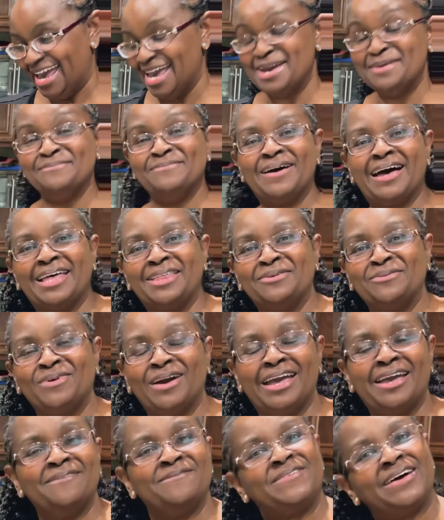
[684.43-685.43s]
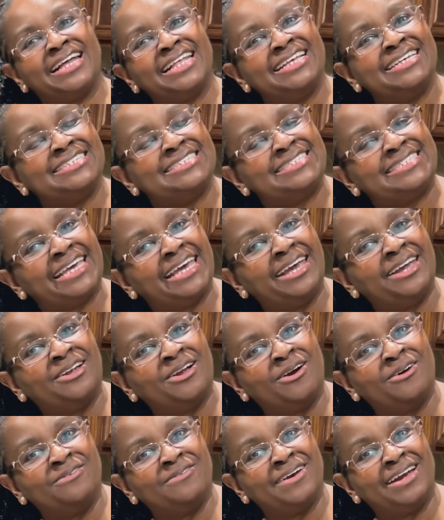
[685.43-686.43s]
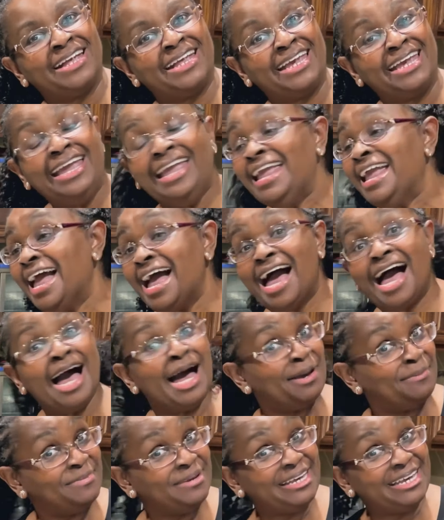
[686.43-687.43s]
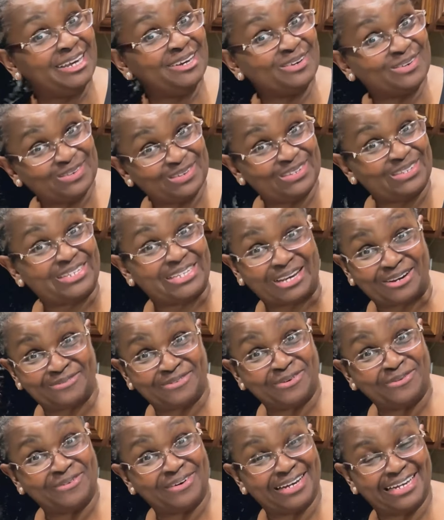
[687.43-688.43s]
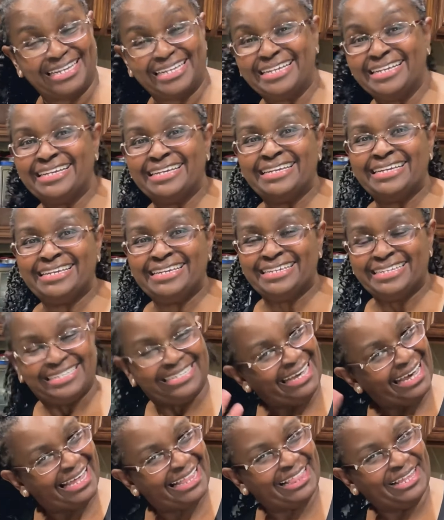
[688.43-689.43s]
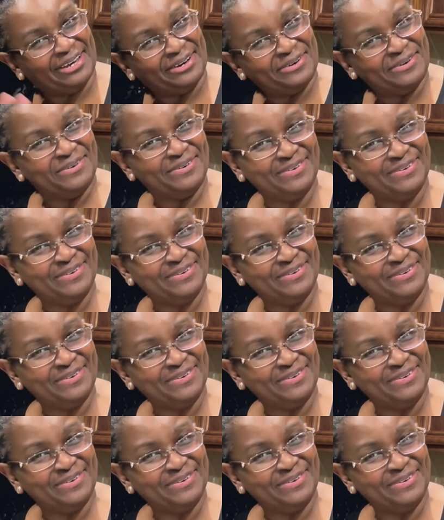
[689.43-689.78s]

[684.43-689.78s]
and by the way, if I didn't say it already, I'm Giggles, everyone. Hello.